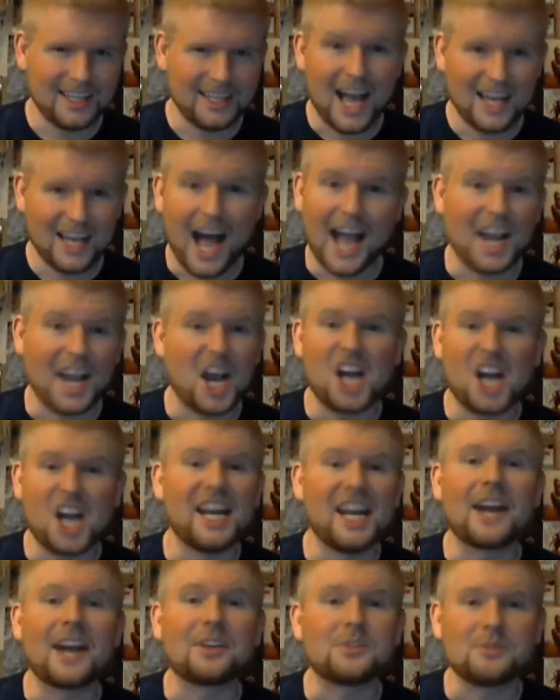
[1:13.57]
I got an
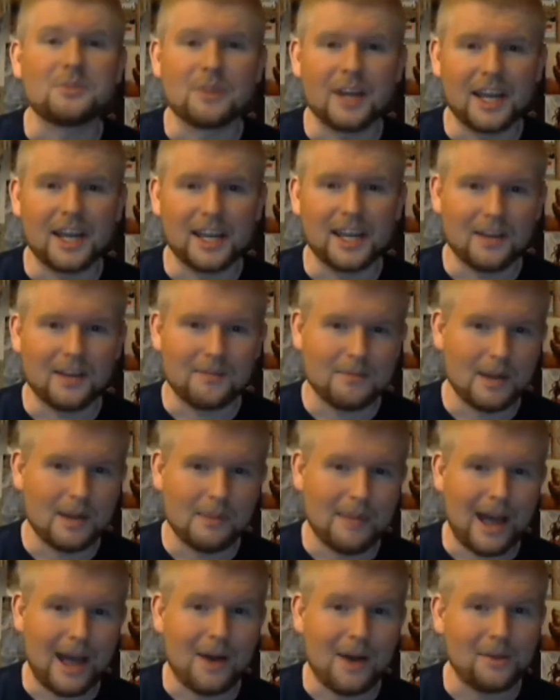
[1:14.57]
x-ray of my
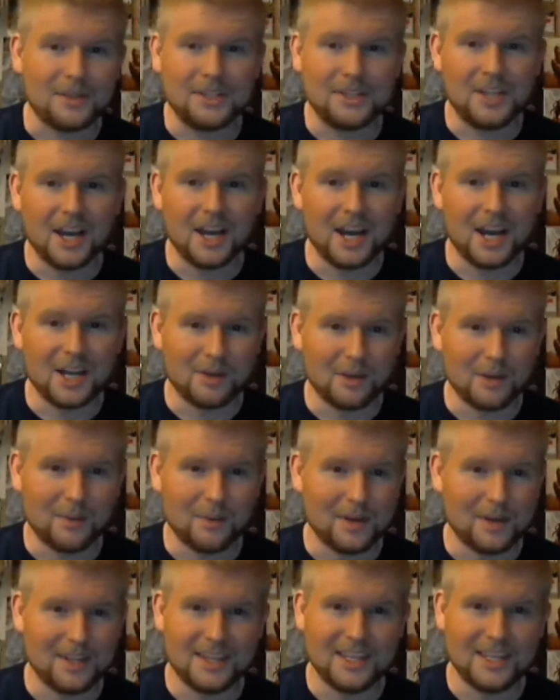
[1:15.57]
mouth done when I
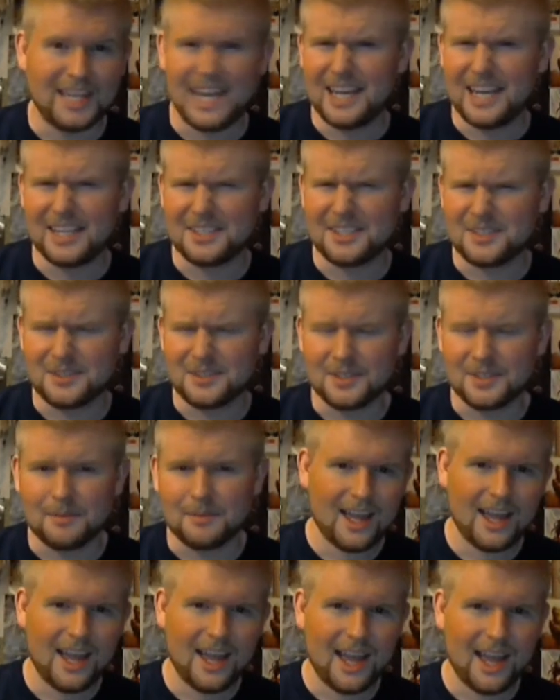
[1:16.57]
went to the dentist or
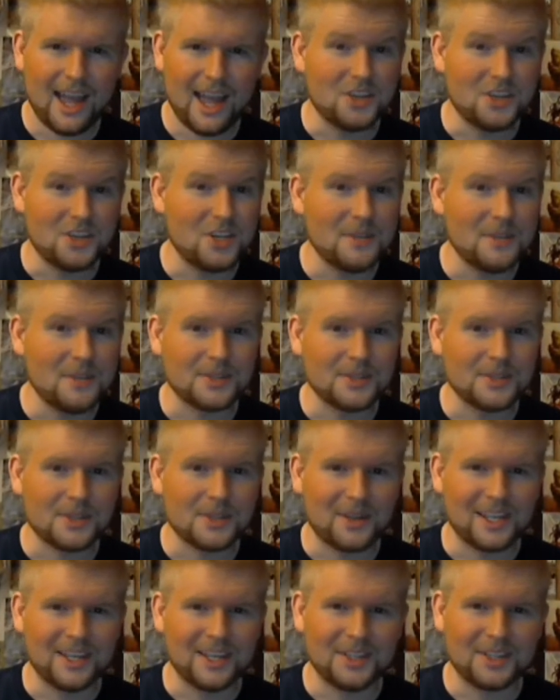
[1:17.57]
something. And she feels
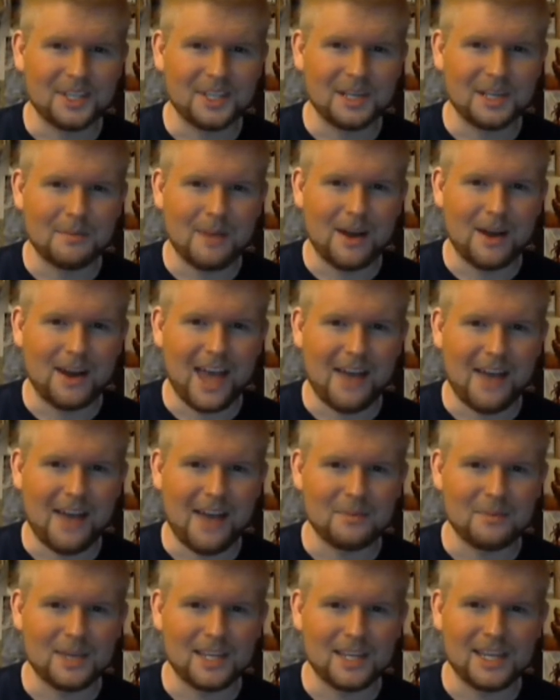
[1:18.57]
all guilty about
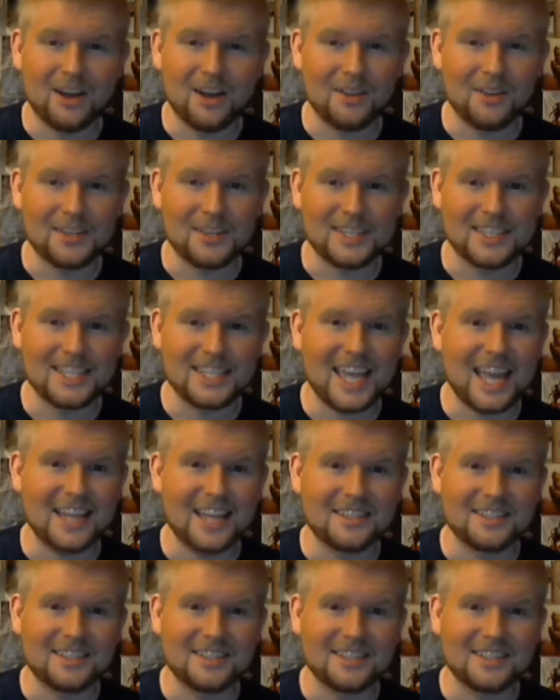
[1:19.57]
having me get all these
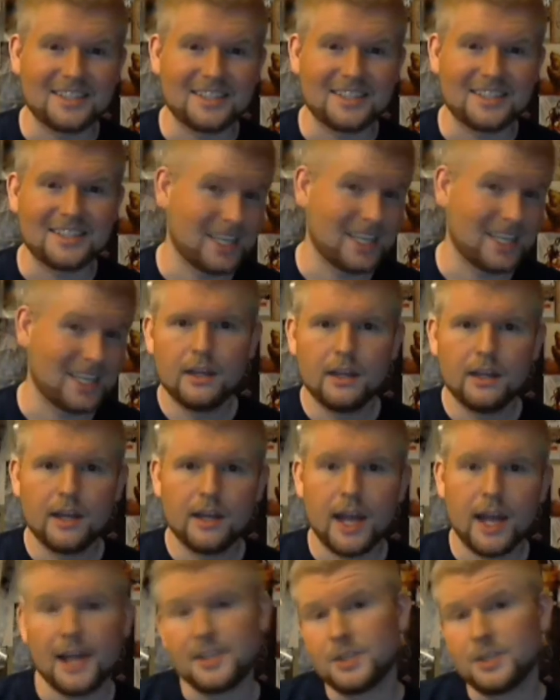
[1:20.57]
scans done when I was a kid.
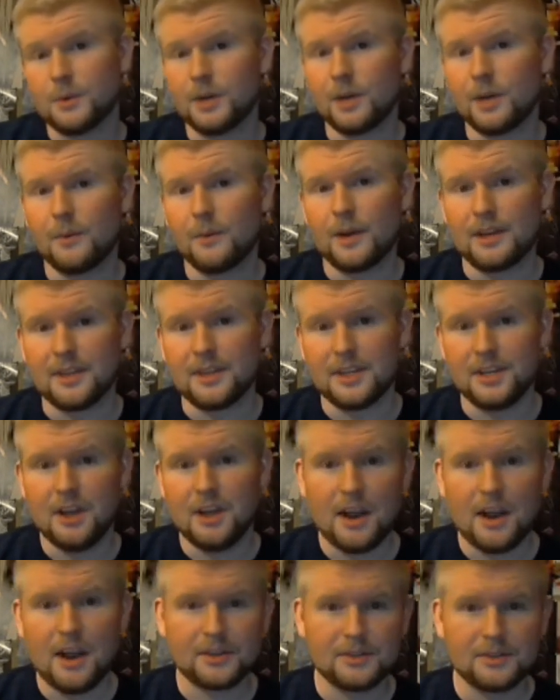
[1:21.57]
And so when I went to the
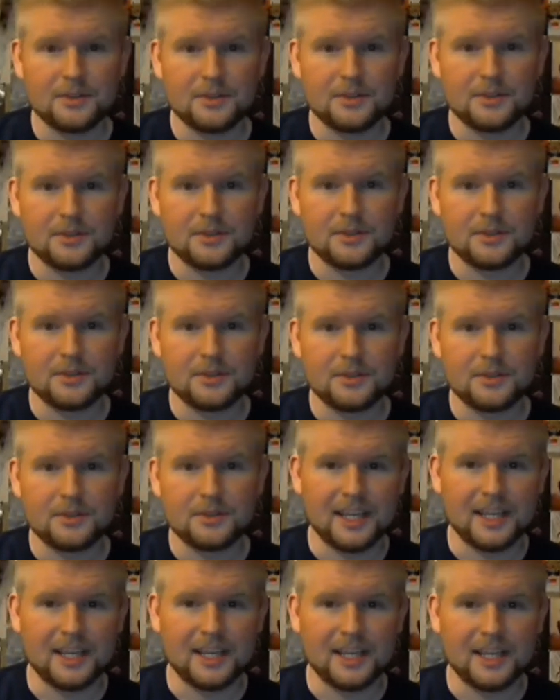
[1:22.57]
doctors
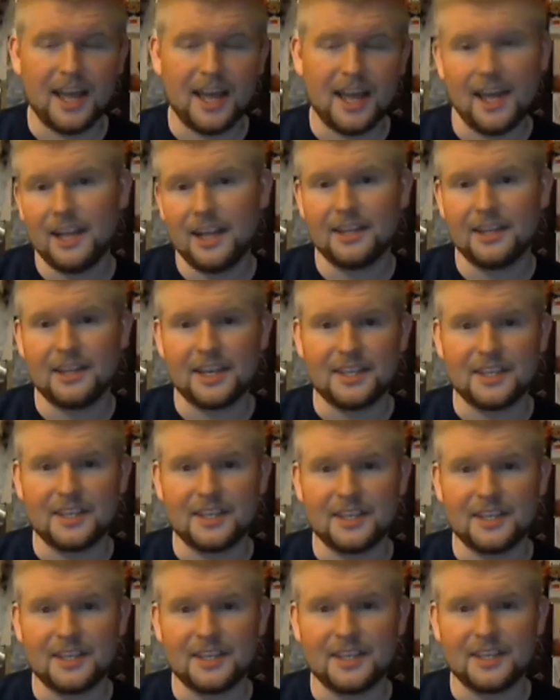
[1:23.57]
recently and they
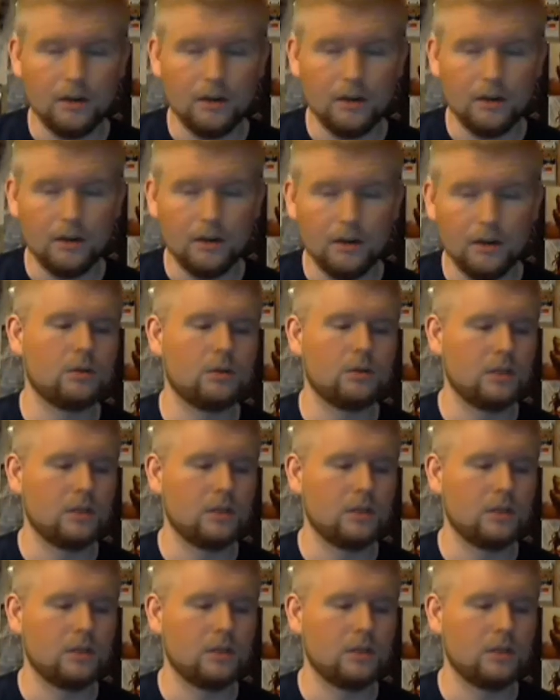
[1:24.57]
said, oh,